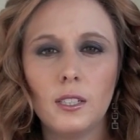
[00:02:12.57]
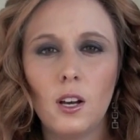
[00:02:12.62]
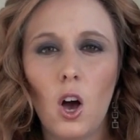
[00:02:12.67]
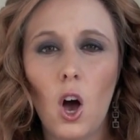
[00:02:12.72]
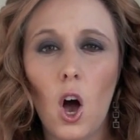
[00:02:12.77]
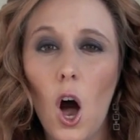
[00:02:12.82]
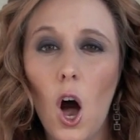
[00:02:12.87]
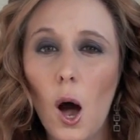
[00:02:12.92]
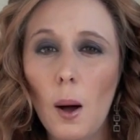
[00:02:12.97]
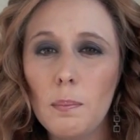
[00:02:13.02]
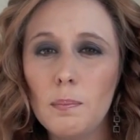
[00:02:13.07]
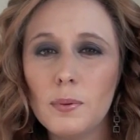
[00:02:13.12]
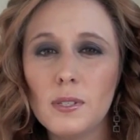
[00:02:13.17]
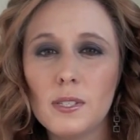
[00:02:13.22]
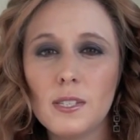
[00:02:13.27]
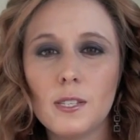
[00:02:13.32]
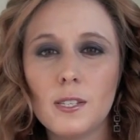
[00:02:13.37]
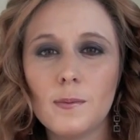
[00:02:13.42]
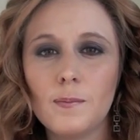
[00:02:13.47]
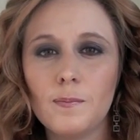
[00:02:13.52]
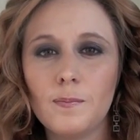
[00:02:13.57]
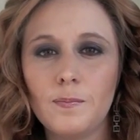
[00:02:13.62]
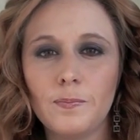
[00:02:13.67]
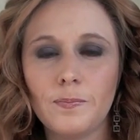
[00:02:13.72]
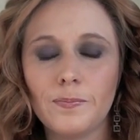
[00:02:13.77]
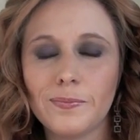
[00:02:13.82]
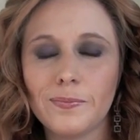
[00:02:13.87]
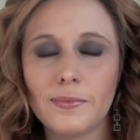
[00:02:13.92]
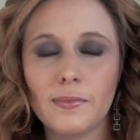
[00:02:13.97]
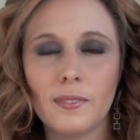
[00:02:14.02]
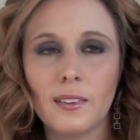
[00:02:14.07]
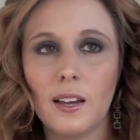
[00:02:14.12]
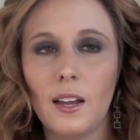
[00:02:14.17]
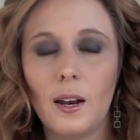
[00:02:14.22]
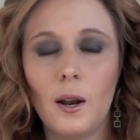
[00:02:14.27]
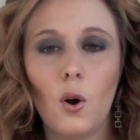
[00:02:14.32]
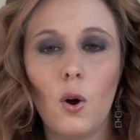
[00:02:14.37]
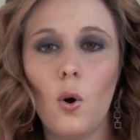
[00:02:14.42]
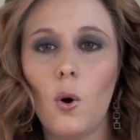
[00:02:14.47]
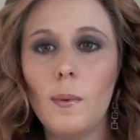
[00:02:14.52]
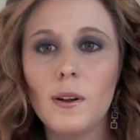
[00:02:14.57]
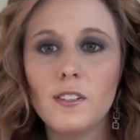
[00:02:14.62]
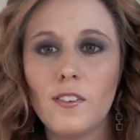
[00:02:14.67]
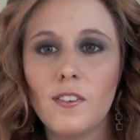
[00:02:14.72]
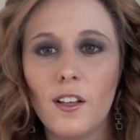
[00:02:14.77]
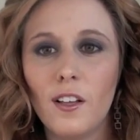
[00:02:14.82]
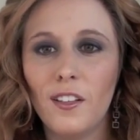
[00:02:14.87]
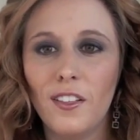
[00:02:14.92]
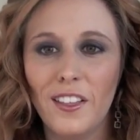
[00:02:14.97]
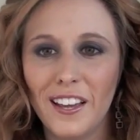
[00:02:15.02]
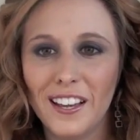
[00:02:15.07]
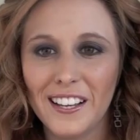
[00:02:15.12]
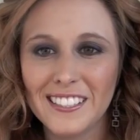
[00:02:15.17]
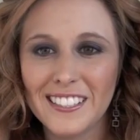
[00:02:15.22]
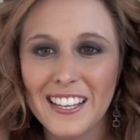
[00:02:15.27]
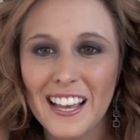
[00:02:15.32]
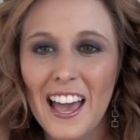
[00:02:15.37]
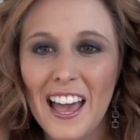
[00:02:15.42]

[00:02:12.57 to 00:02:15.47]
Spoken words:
hops, and a whole bunch of other things.